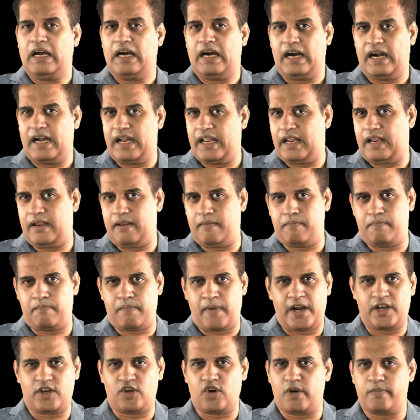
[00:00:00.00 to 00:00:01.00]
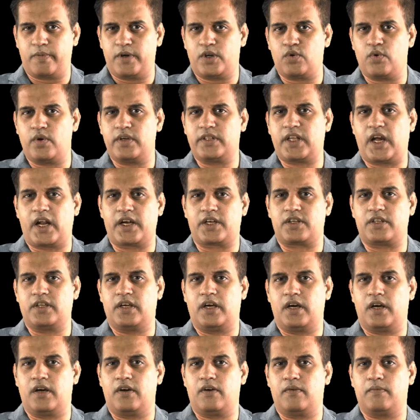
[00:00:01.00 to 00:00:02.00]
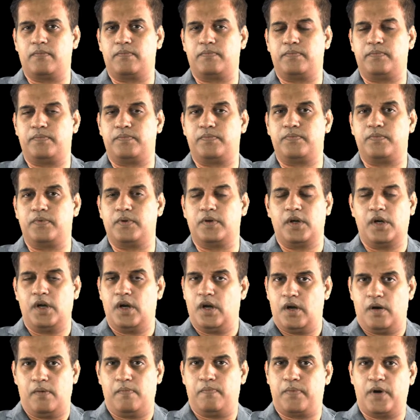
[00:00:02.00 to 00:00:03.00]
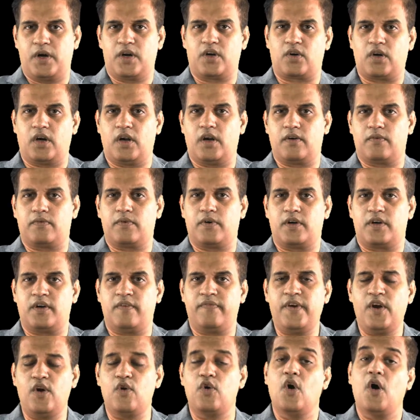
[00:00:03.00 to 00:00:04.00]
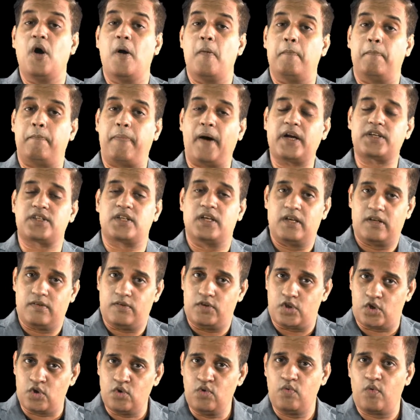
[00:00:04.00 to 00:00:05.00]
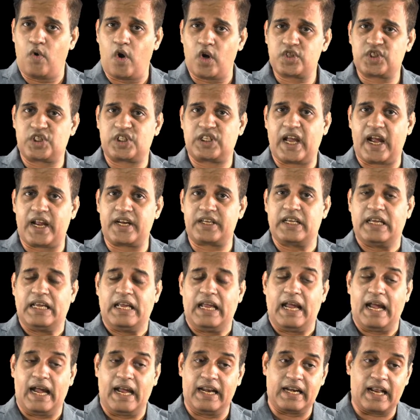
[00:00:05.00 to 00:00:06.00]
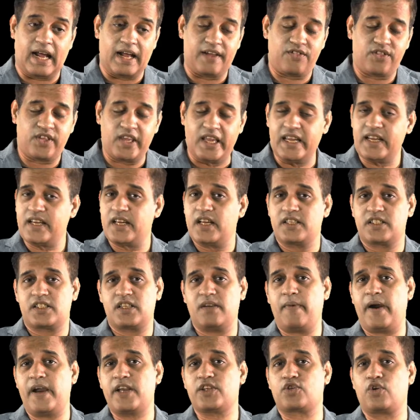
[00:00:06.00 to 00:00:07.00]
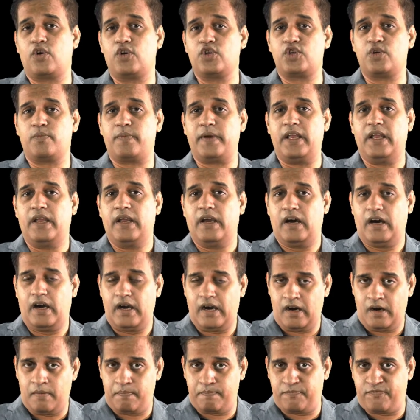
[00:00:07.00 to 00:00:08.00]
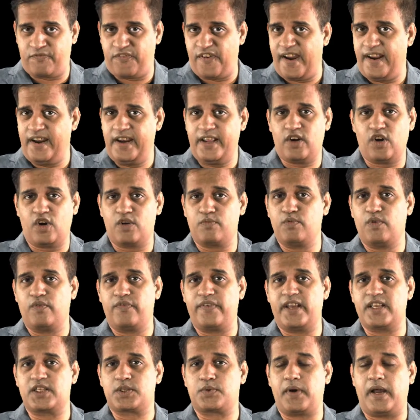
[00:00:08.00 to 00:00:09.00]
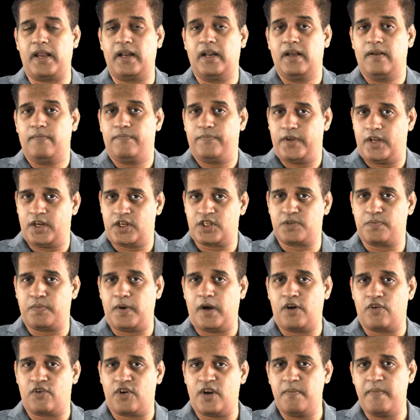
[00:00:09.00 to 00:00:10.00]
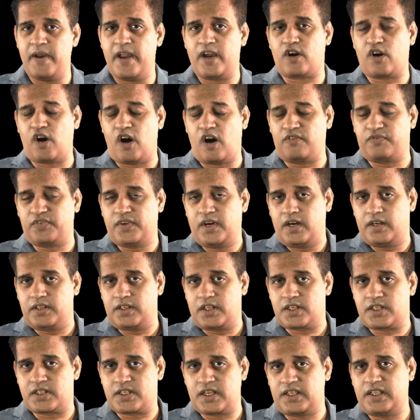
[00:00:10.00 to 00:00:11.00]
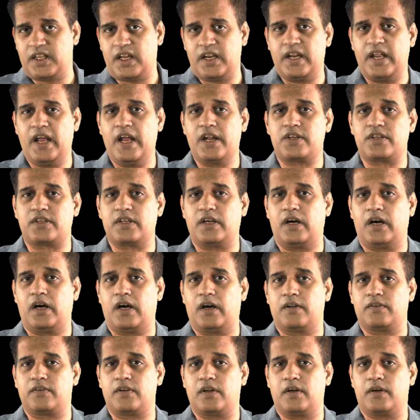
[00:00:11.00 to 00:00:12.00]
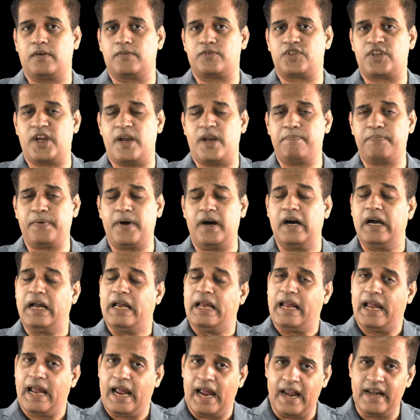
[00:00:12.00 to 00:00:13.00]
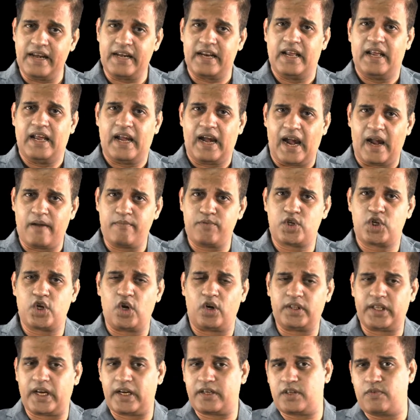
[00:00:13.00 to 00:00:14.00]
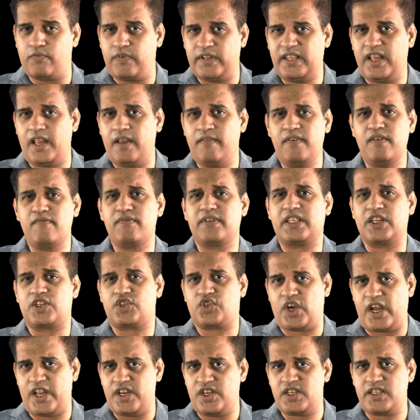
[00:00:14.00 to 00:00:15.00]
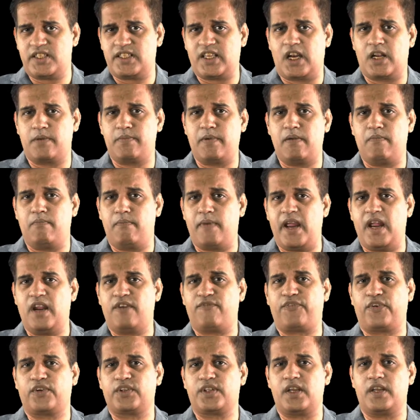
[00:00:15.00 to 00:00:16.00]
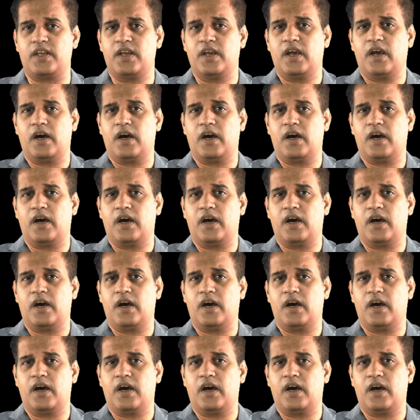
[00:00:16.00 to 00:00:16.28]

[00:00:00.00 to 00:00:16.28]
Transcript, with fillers: I might not be doing that uh, particular review, but do watch that. And I think Simmba is going to be a fairly good movie as well. It is a remake of the southern hit uh, temper and I'm sure that with the, even with the changes that have been made for the